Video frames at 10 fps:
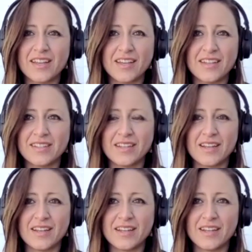a
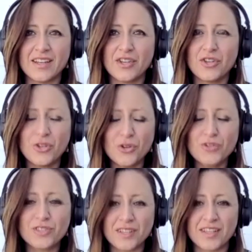
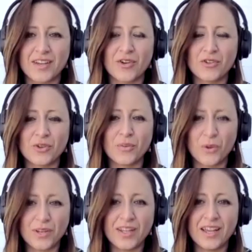huge thing on your
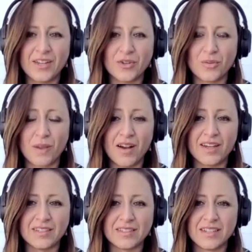body and your
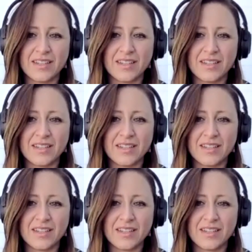mind?